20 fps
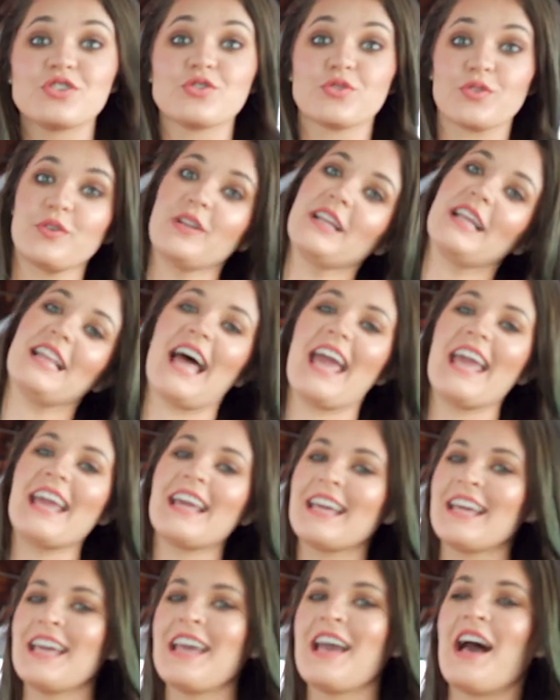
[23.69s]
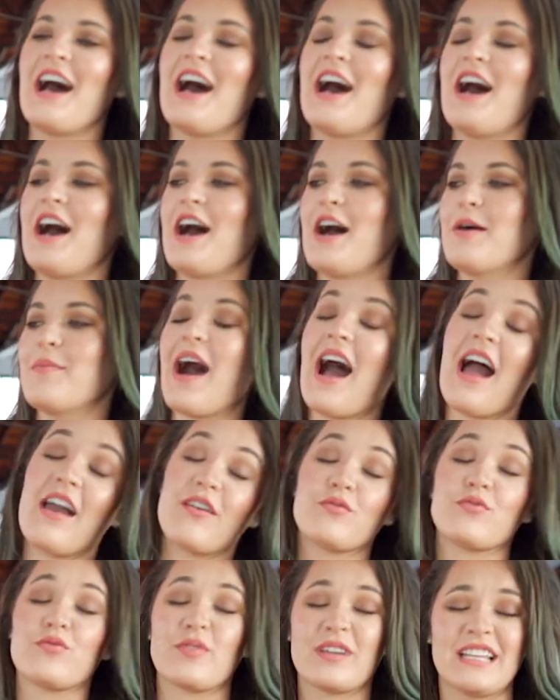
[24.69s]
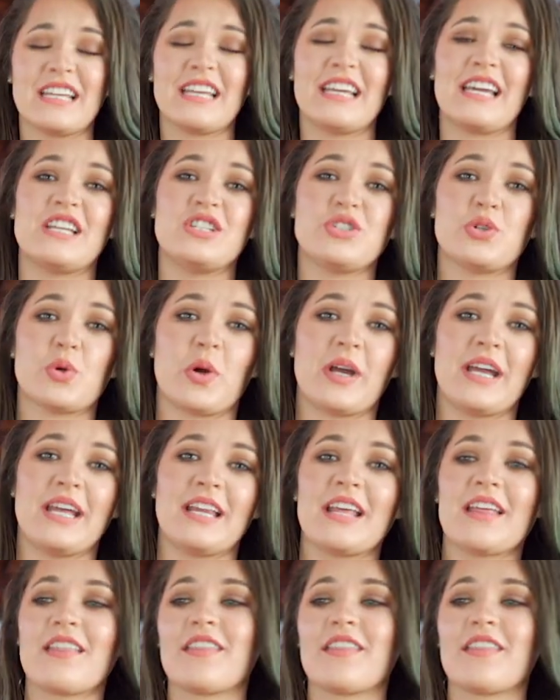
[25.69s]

truly like. I really enjoyed